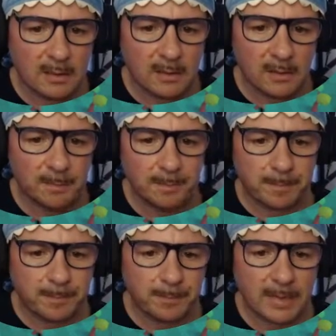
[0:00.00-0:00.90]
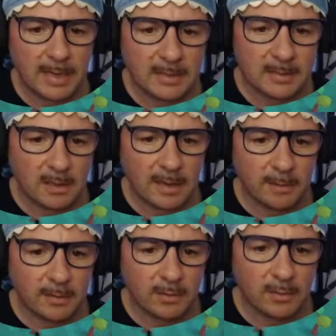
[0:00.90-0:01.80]
Oop, that is not
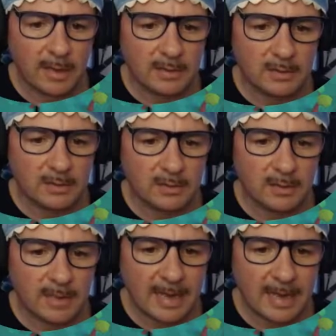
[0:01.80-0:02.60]
how we do that. That